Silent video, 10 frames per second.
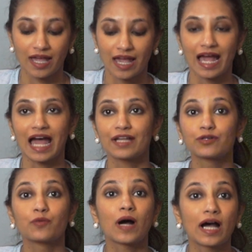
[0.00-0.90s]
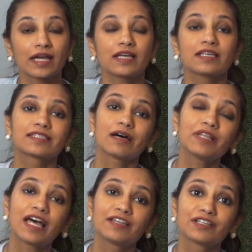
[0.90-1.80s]
and why some
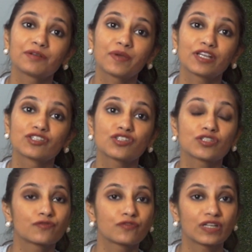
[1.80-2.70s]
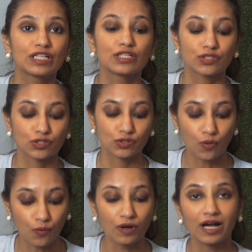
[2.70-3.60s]
landing pages feel
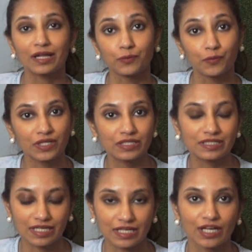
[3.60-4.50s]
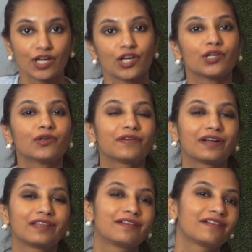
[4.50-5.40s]
so convincing, you're at
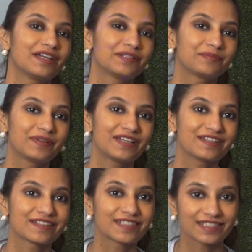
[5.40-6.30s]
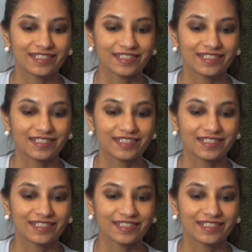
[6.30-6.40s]
the right place.